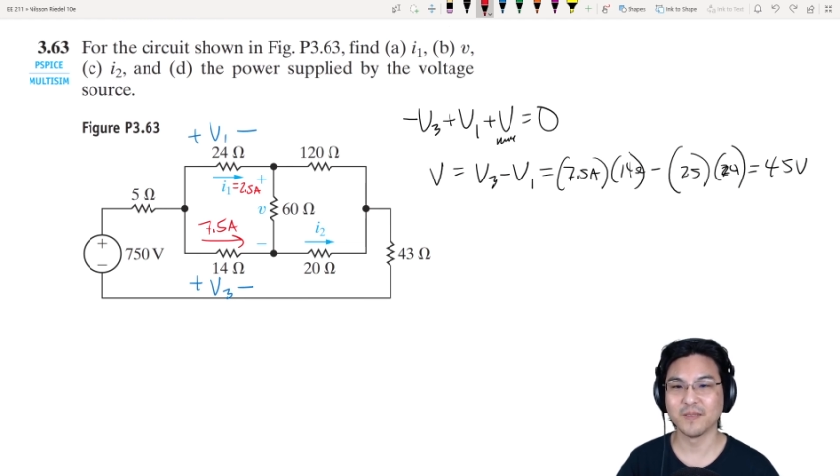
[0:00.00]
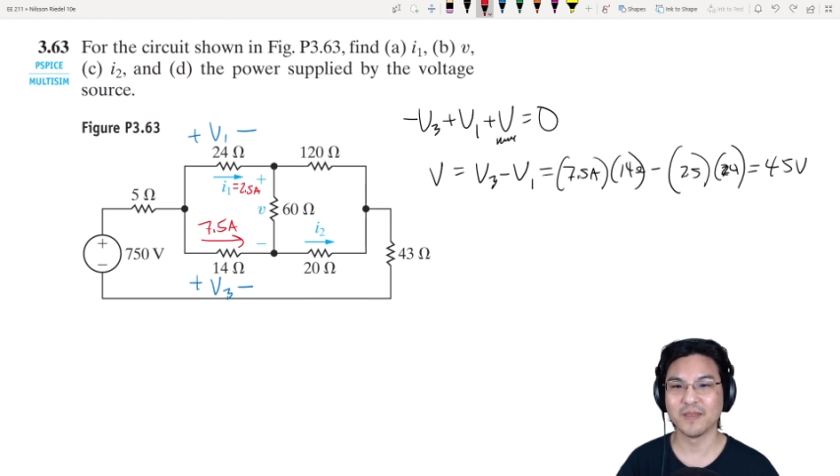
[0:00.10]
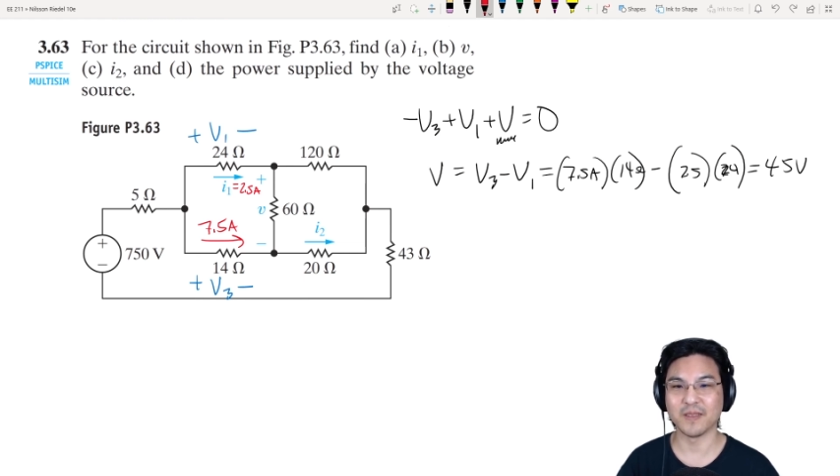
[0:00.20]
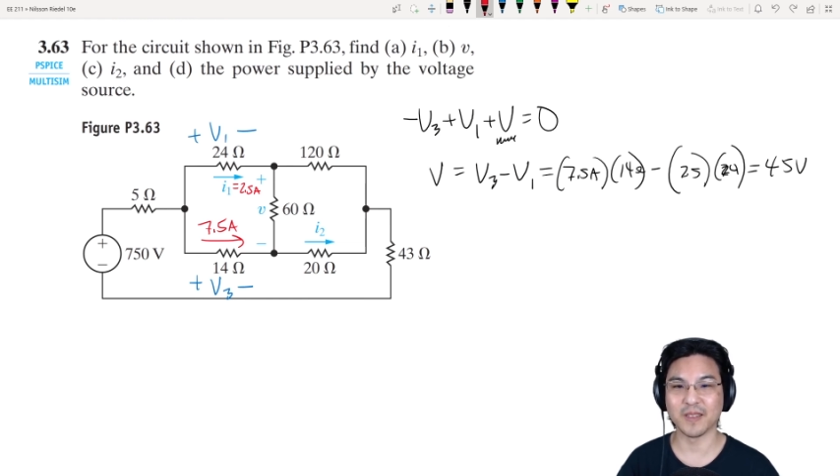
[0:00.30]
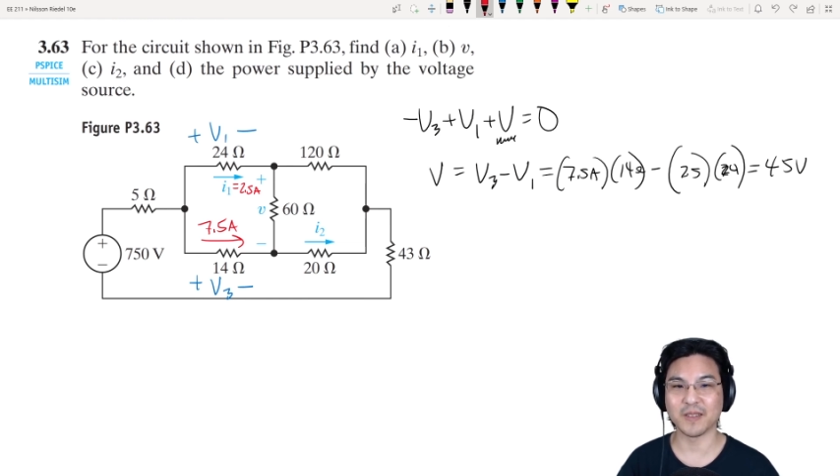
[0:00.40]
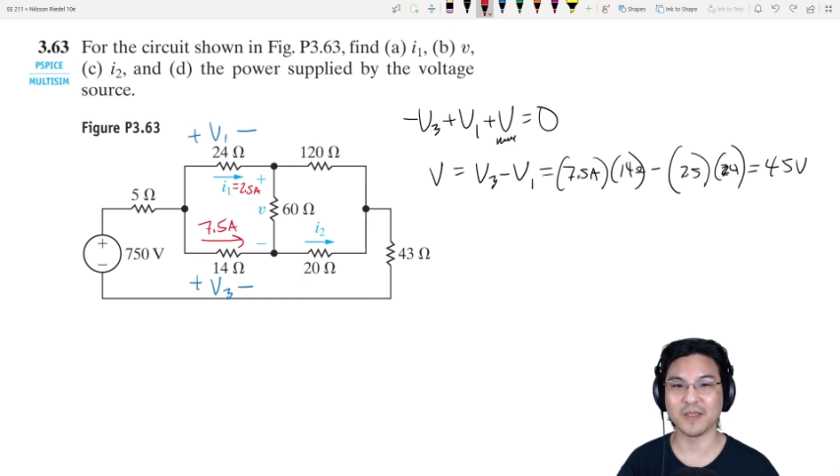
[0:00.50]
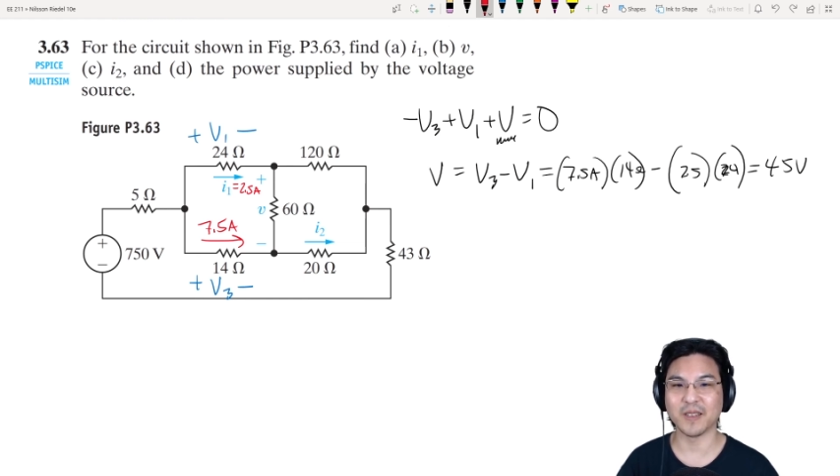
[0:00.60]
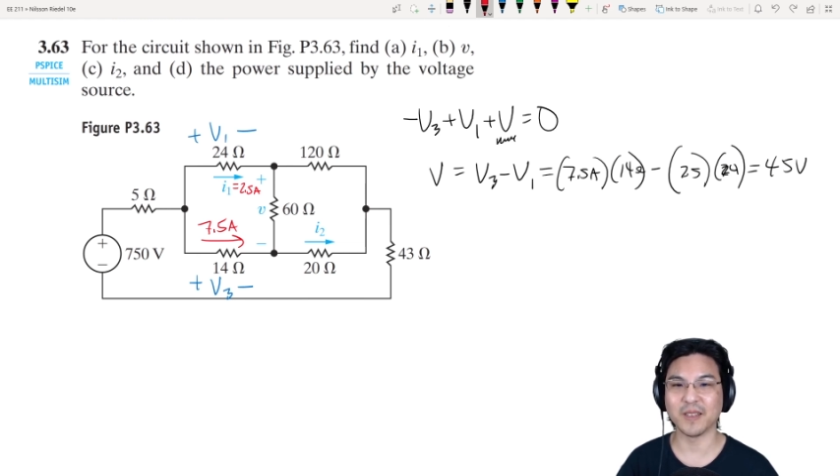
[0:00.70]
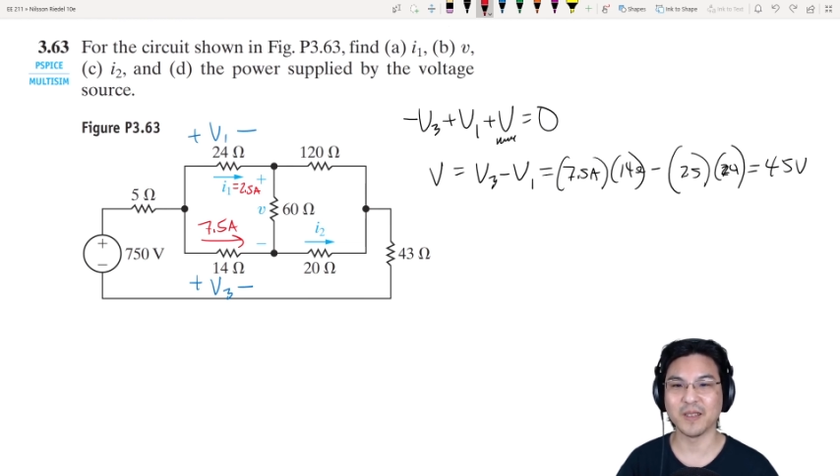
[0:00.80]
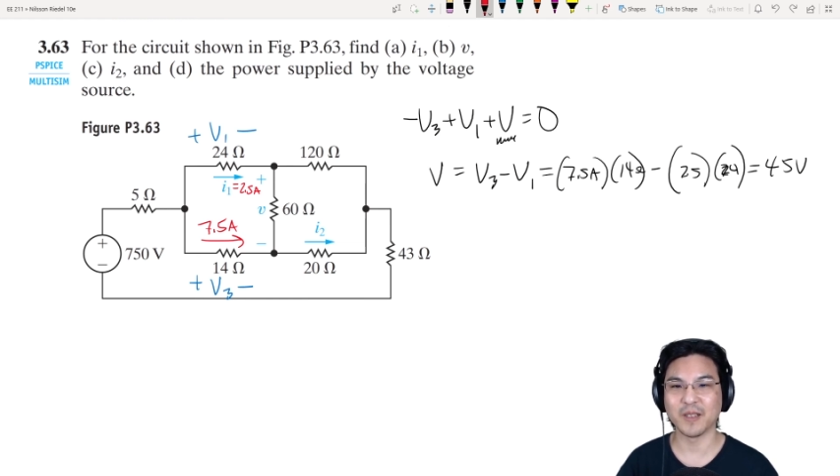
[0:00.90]

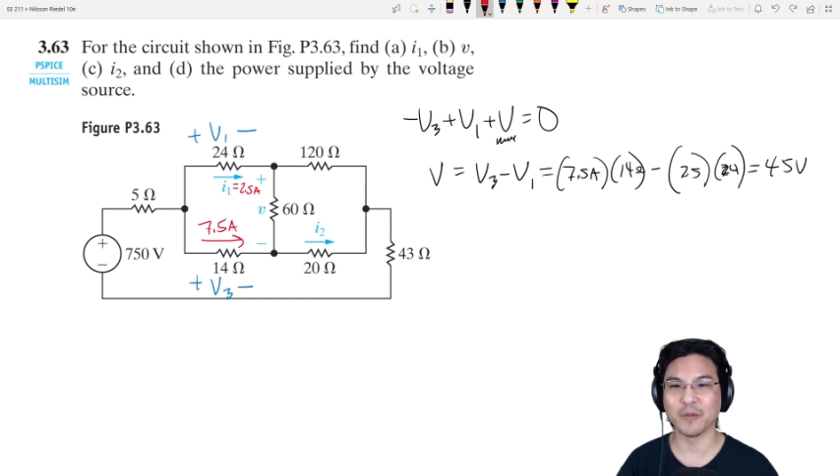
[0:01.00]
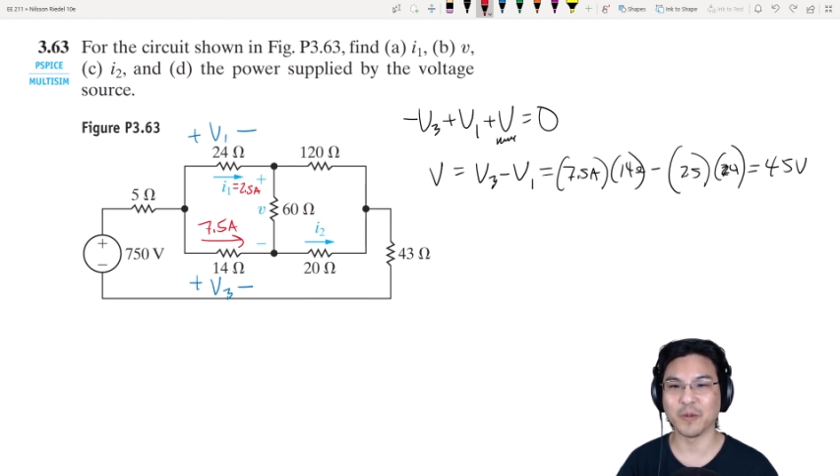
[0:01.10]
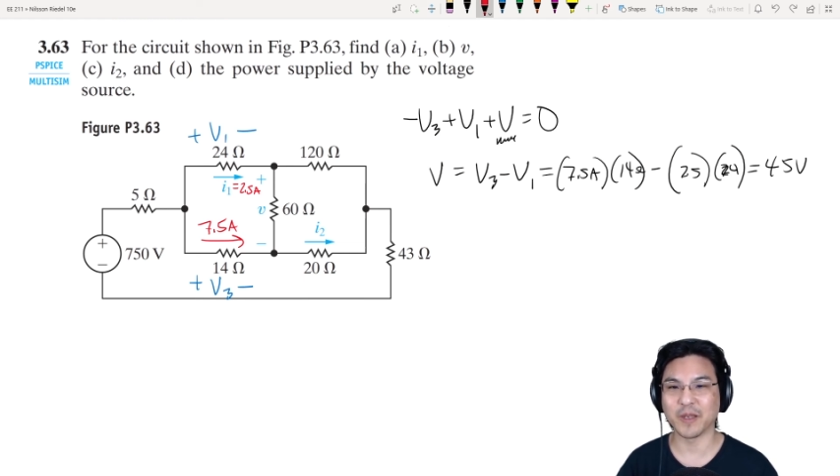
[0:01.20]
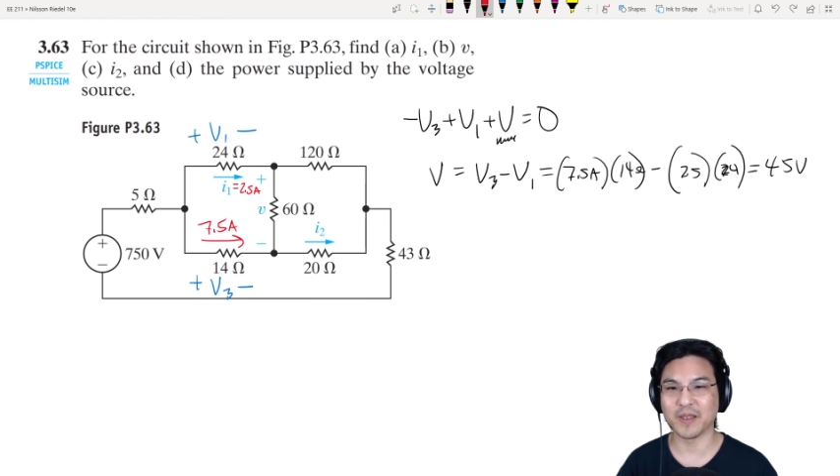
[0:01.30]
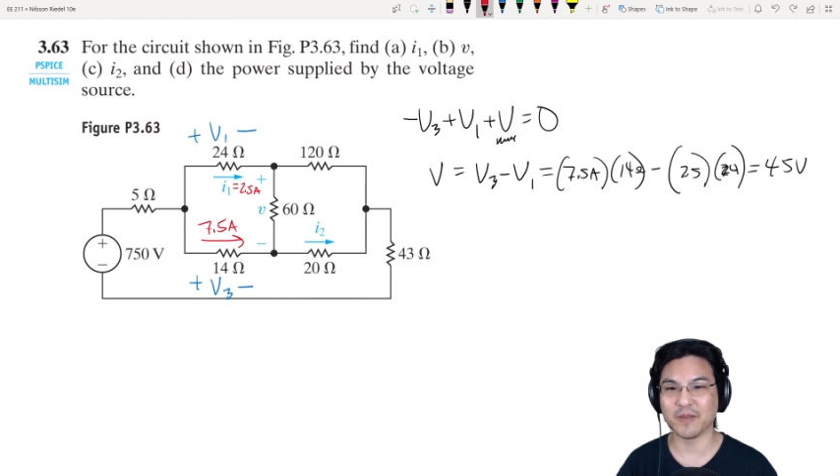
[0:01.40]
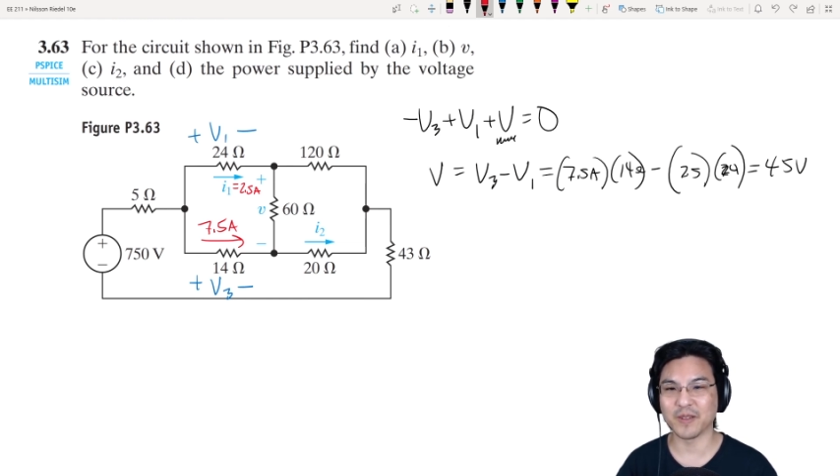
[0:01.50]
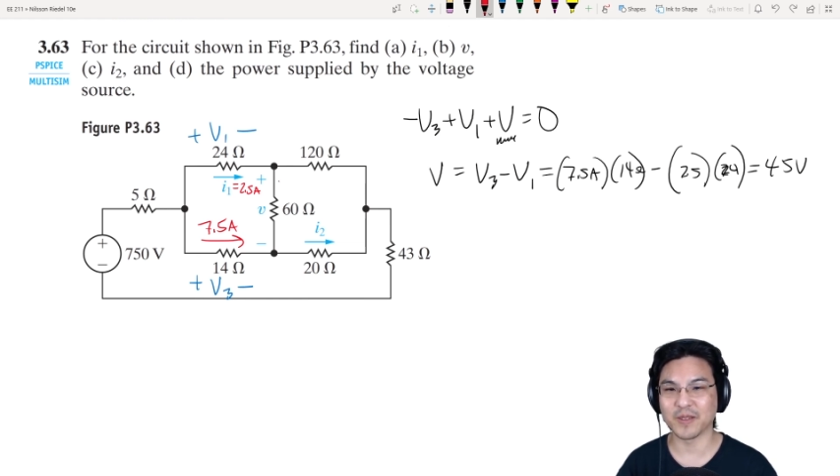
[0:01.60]
60, we can even